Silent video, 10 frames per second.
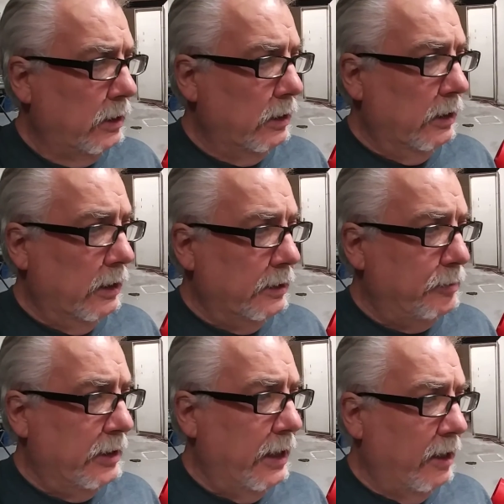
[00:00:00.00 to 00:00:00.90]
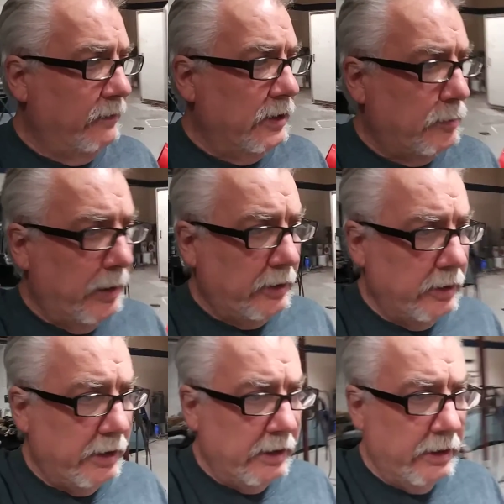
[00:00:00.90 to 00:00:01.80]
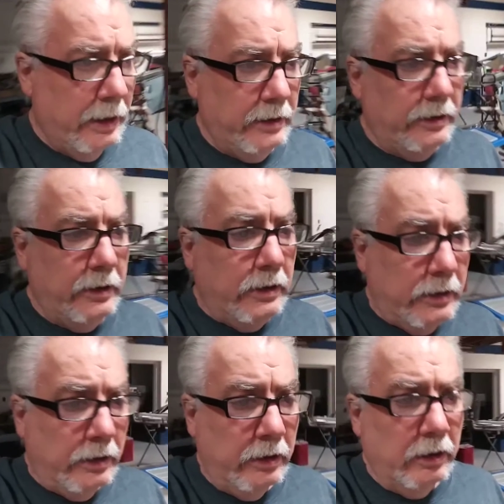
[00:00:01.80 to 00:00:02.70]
It's been out of inspection since 18.